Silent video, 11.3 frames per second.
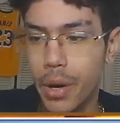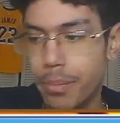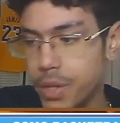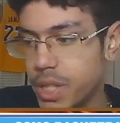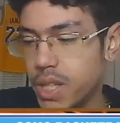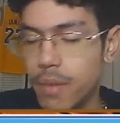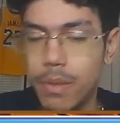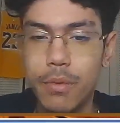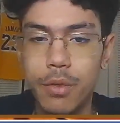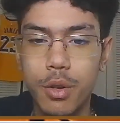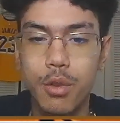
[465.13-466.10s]
up this
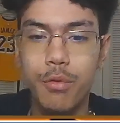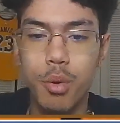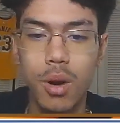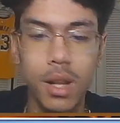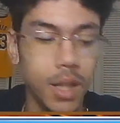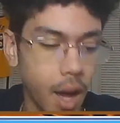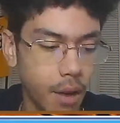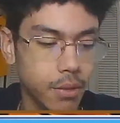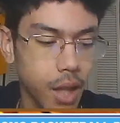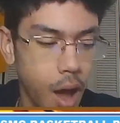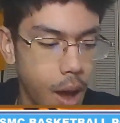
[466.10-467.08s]
seven-footer for a lot
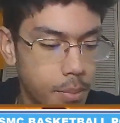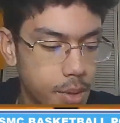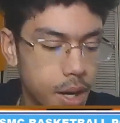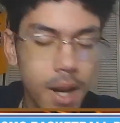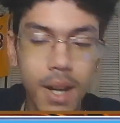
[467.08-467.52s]
of lobs